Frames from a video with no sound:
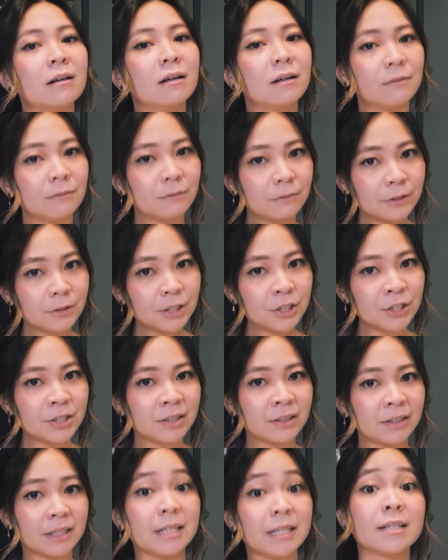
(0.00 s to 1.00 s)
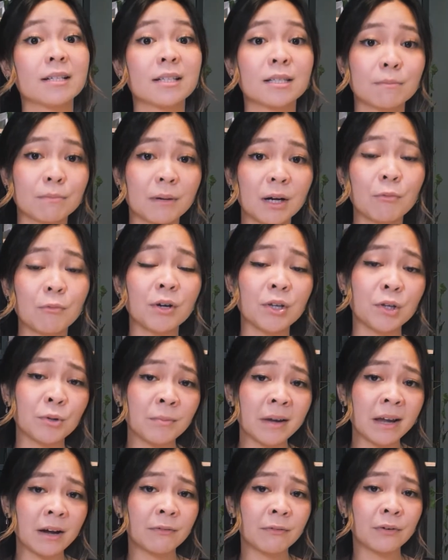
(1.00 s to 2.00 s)
Unfortunately, despite what you
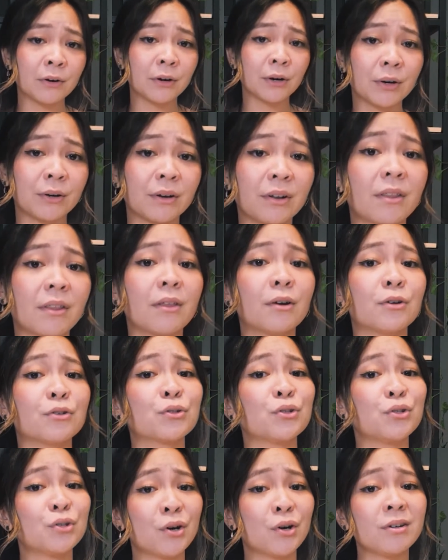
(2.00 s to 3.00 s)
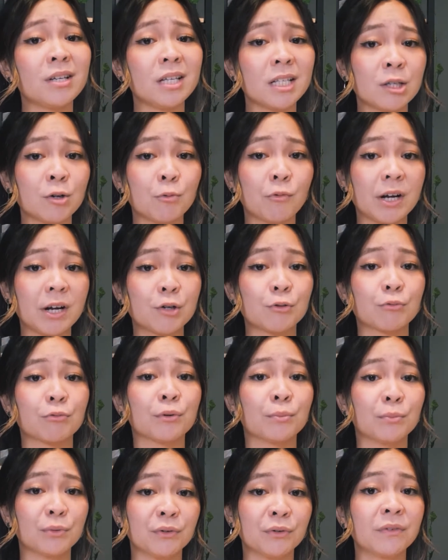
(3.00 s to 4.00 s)
may have heard, there's no easy way to
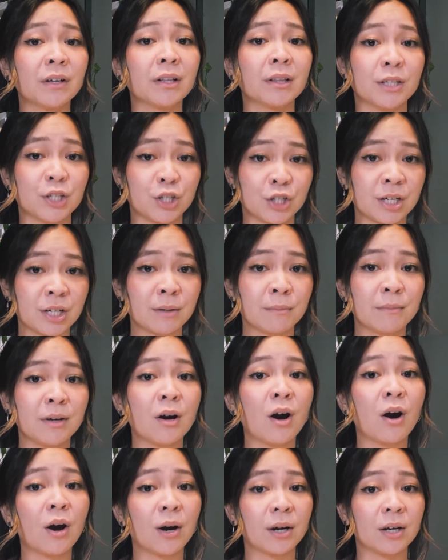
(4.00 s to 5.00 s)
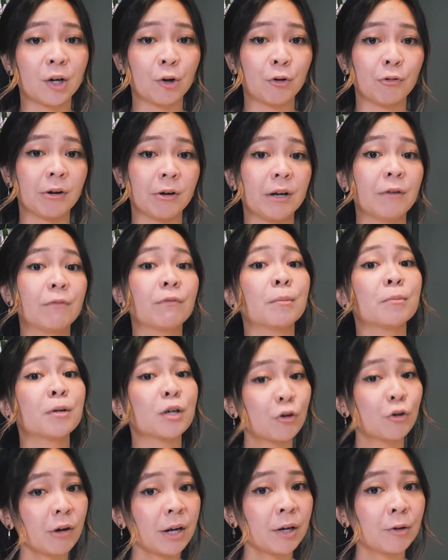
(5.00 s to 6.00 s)
remove a legitimate hard inquiry from your
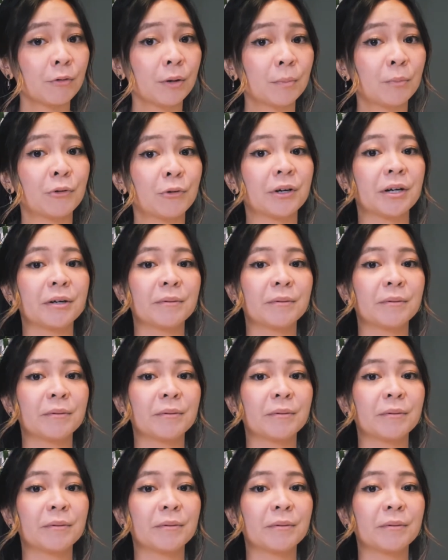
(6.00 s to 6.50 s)
credit report.